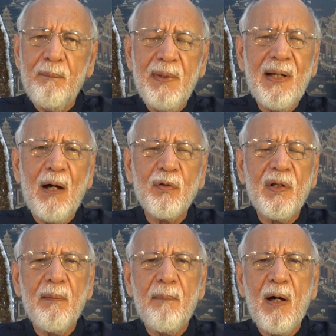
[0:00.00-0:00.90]
Be out
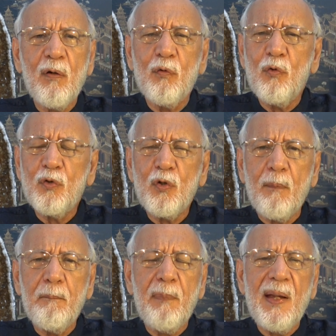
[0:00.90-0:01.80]
and about, look
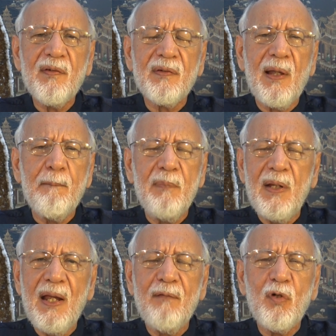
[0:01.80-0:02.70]
your best and
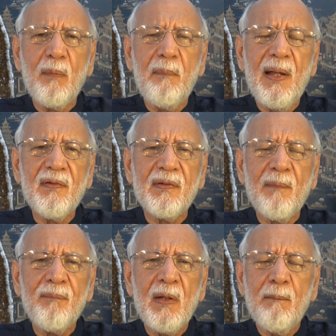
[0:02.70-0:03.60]
behave your best.